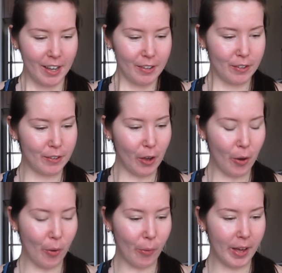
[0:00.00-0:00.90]

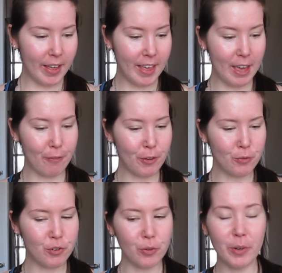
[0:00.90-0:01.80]
So if
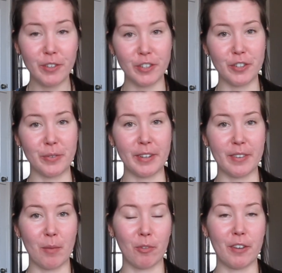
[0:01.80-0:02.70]
you do want to start doing
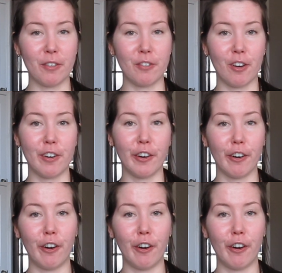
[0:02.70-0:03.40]
some research on your